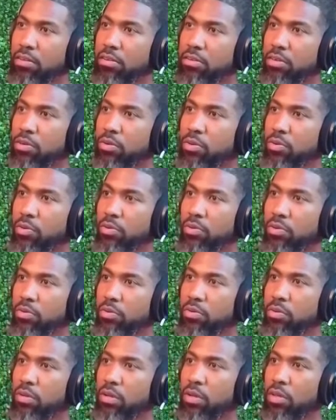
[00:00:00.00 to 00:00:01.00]
dude,
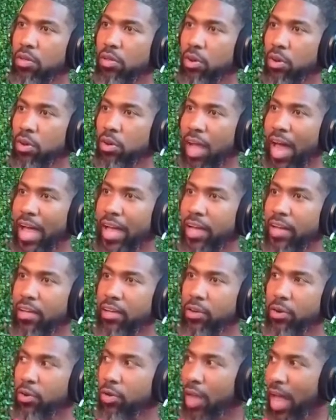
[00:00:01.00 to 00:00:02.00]
you're like
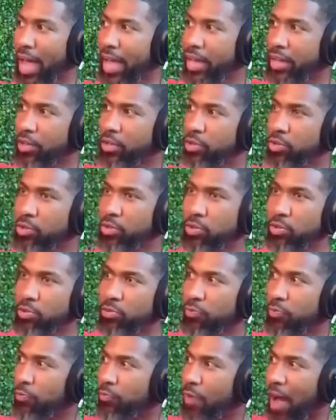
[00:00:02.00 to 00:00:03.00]

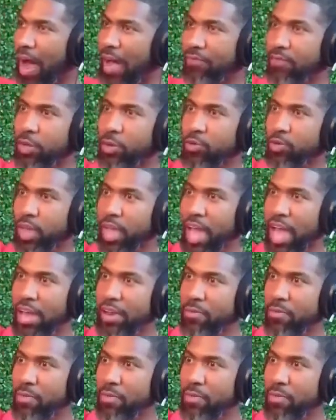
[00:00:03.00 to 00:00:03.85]
5 years ahead of me.